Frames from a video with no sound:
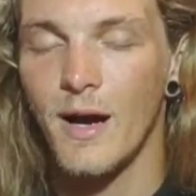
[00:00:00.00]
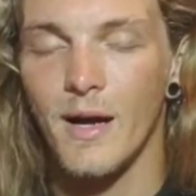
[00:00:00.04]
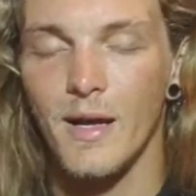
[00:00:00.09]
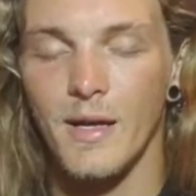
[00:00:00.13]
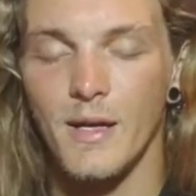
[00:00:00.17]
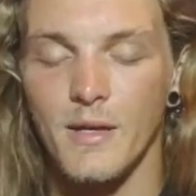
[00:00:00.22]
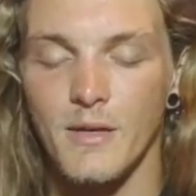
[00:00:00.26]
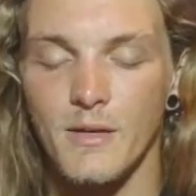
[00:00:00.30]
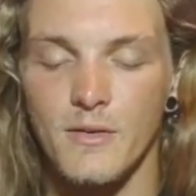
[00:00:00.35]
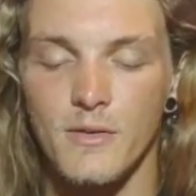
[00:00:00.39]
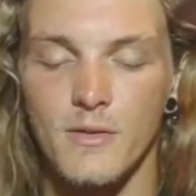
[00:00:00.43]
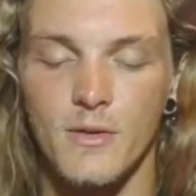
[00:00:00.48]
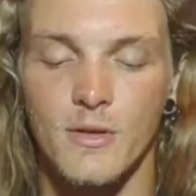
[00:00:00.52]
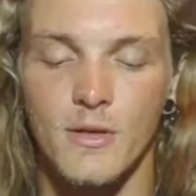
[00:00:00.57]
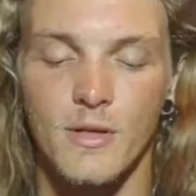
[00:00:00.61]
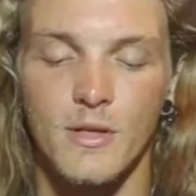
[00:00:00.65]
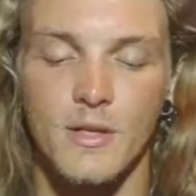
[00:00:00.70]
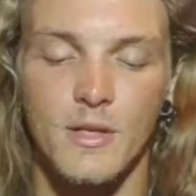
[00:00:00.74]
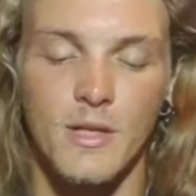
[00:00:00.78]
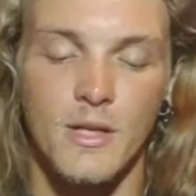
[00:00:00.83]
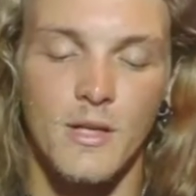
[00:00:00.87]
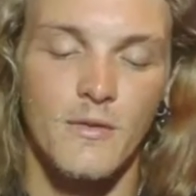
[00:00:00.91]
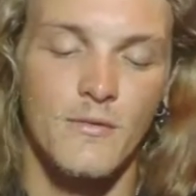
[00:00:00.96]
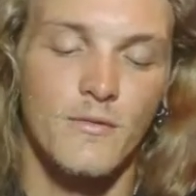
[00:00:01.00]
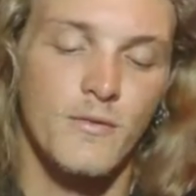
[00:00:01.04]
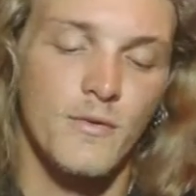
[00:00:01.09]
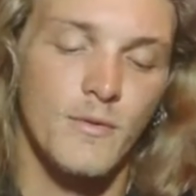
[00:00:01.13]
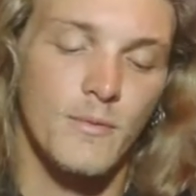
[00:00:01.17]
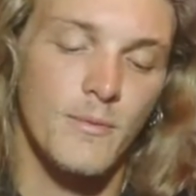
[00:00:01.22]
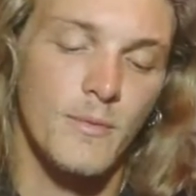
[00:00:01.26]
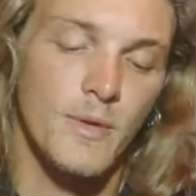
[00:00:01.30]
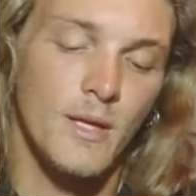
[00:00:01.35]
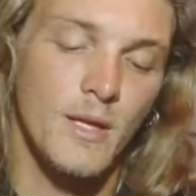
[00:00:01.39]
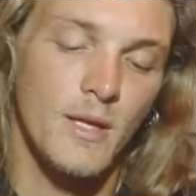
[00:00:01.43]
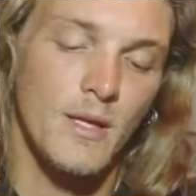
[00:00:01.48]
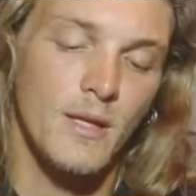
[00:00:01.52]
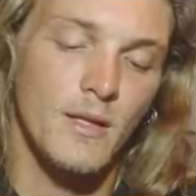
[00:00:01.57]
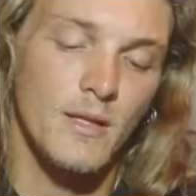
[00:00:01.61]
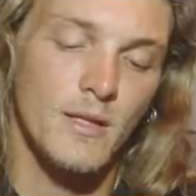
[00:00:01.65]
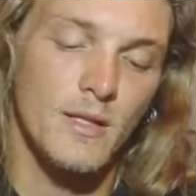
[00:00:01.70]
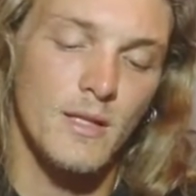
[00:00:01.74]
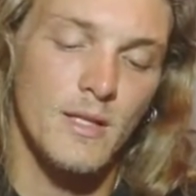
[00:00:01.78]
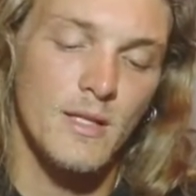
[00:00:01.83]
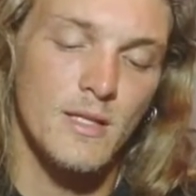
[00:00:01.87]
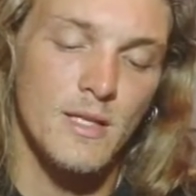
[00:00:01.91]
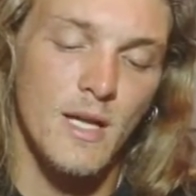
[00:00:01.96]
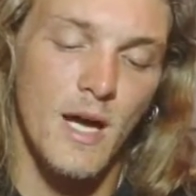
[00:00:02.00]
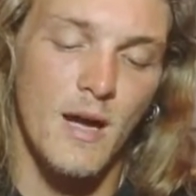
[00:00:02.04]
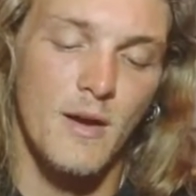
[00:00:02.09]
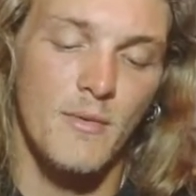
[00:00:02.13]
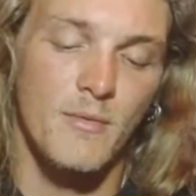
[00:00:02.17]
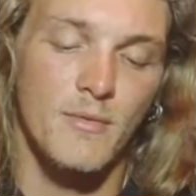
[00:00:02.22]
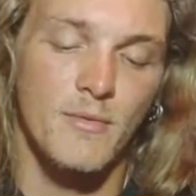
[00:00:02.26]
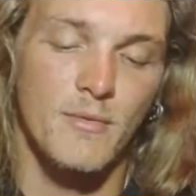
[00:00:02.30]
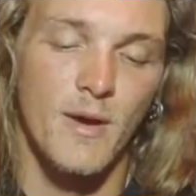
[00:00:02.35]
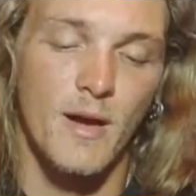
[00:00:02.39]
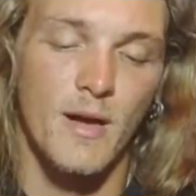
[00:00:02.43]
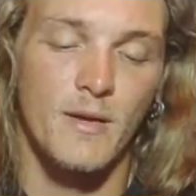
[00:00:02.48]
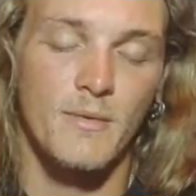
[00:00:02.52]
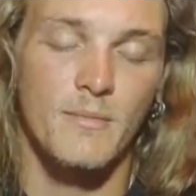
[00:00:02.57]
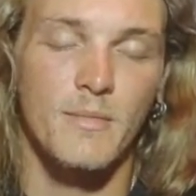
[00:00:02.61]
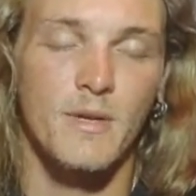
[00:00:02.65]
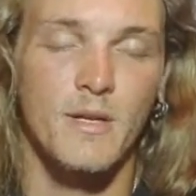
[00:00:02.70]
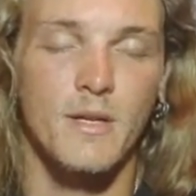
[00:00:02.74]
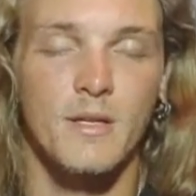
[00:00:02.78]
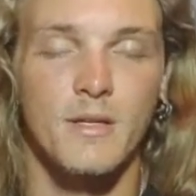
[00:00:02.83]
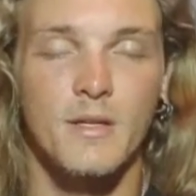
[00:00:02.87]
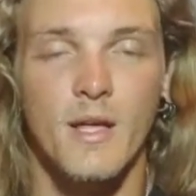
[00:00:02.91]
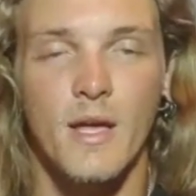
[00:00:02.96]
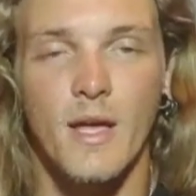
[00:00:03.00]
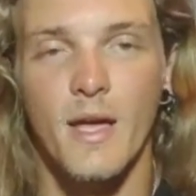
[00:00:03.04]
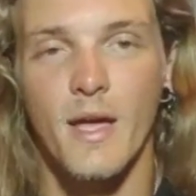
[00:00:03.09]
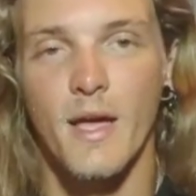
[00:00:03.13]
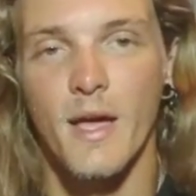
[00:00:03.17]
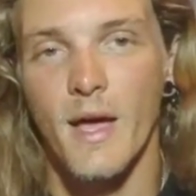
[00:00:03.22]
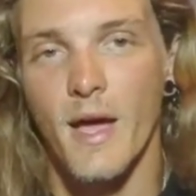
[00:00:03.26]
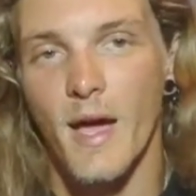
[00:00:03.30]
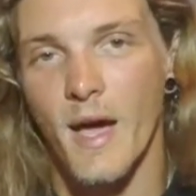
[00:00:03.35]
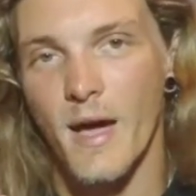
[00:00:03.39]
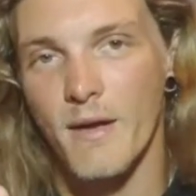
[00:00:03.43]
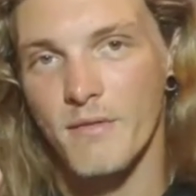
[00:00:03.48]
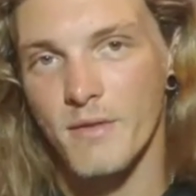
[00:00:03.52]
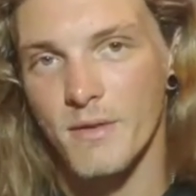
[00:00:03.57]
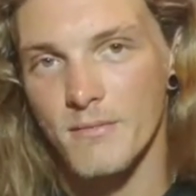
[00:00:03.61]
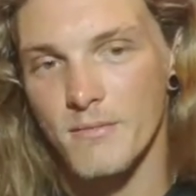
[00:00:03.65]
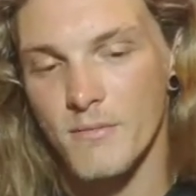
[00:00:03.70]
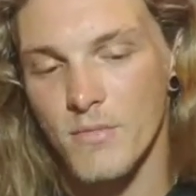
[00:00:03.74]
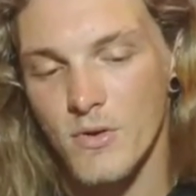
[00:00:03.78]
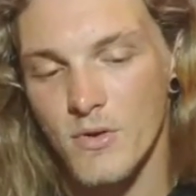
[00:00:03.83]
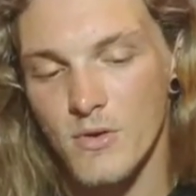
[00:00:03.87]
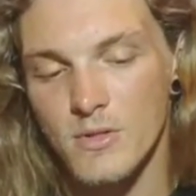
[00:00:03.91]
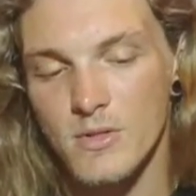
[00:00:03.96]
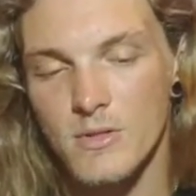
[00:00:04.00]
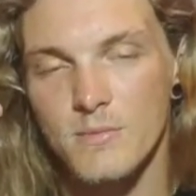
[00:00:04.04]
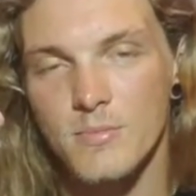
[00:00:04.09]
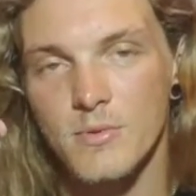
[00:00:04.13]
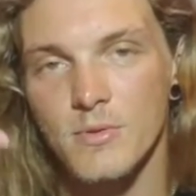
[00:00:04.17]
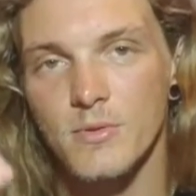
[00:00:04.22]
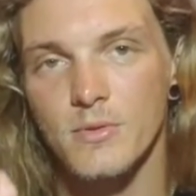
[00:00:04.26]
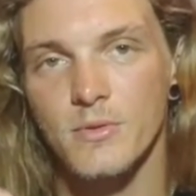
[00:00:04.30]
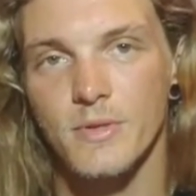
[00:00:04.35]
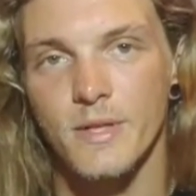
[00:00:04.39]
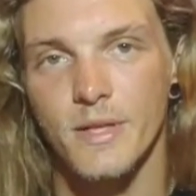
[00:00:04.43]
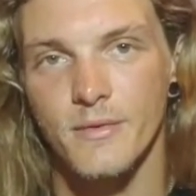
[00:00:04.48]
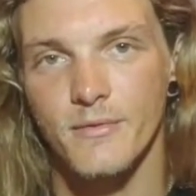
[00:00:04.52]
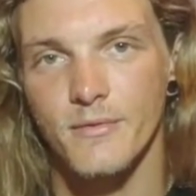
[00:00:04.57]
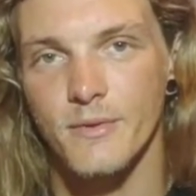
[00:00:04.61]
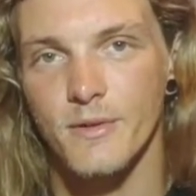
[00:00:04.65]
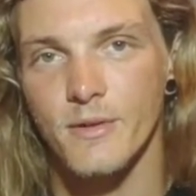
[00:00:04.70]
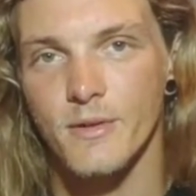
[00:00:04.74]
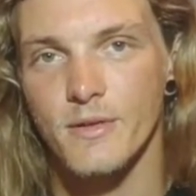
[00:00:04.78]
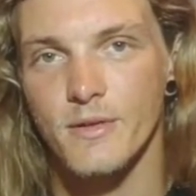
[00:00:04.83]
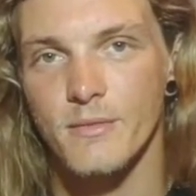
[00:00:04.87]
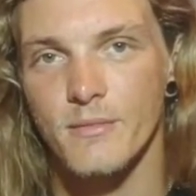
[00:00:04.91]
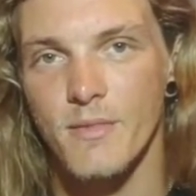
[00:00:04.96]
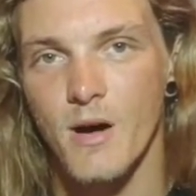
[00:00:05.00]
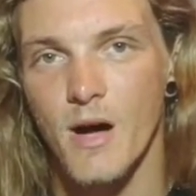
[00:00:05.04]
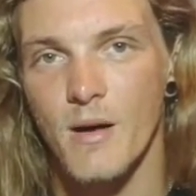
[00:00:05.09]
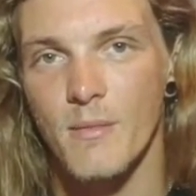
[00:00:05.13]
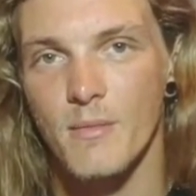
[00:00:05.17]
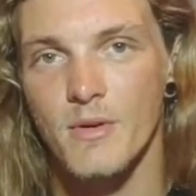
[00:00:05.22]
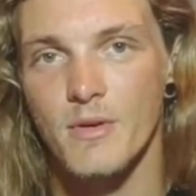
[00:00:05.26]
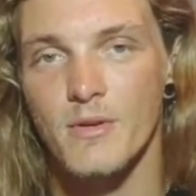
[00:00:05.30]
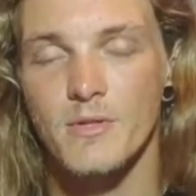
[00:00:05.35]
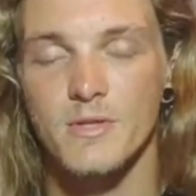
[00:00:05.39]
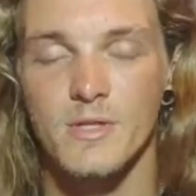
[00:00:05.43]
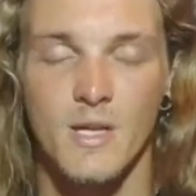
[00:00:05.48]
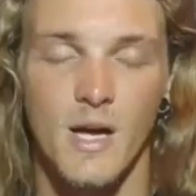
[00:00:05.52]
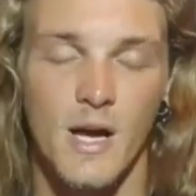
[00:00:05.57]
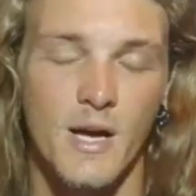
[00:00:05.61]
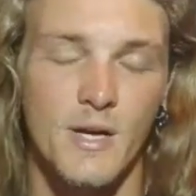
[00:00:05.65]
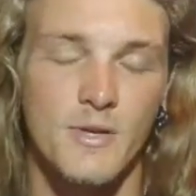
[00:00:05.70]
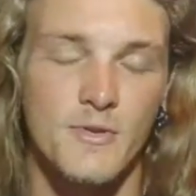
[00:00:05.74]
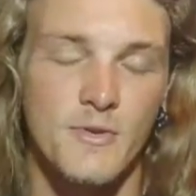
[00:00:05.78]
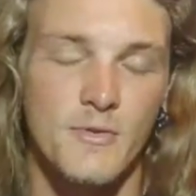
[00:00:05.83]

height, you're going to need, for me at least, I would recommend having multiple different thermometers and